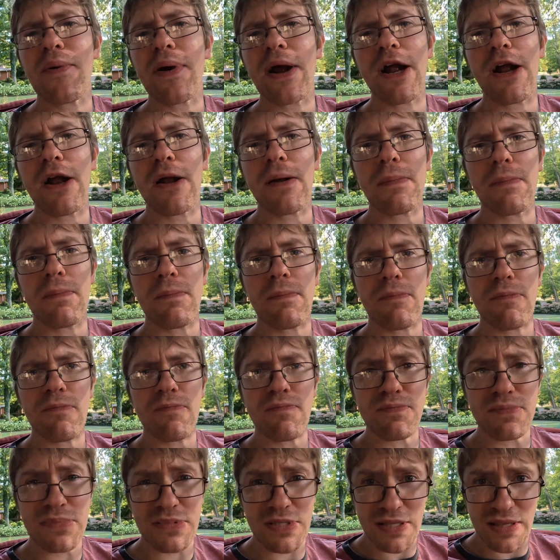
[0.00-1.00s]
where
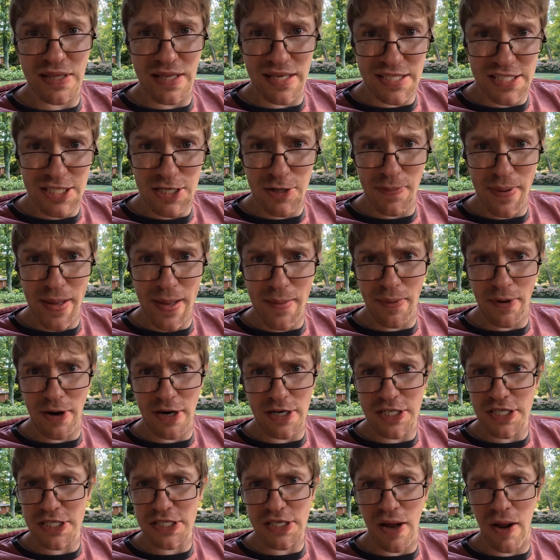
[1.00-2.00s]
the two people
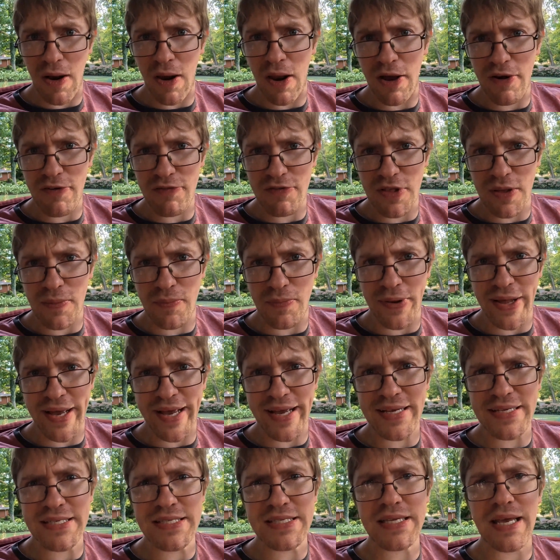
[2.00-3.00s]
are just all over the
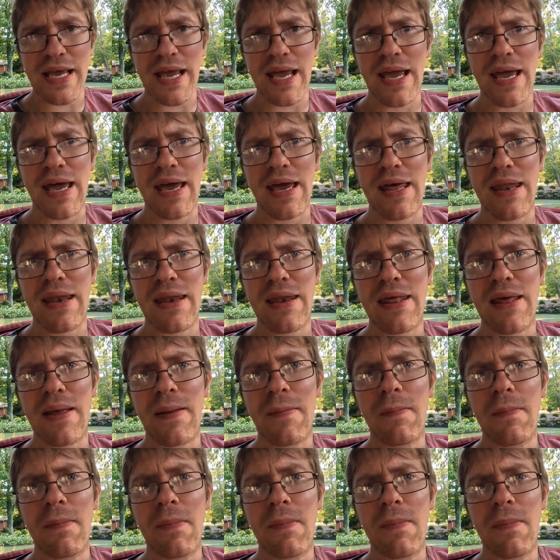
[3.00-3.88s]
place and